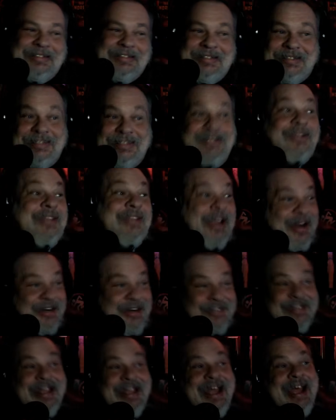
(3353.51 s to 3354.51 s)
So
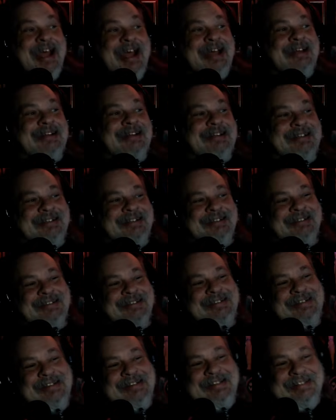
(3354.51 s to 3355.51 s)
there's that.
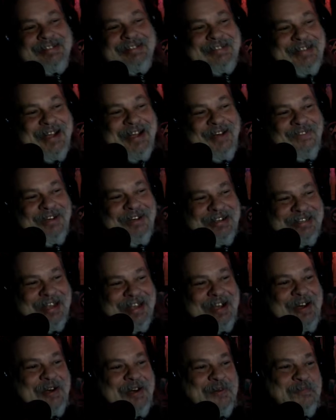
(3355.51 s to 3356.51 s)
There's always
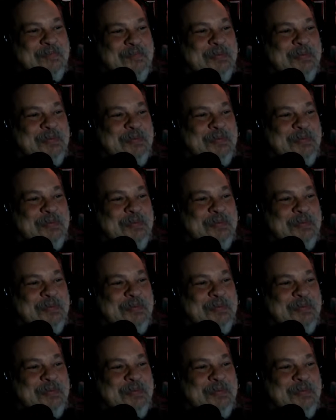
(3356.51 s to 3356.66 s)
hope.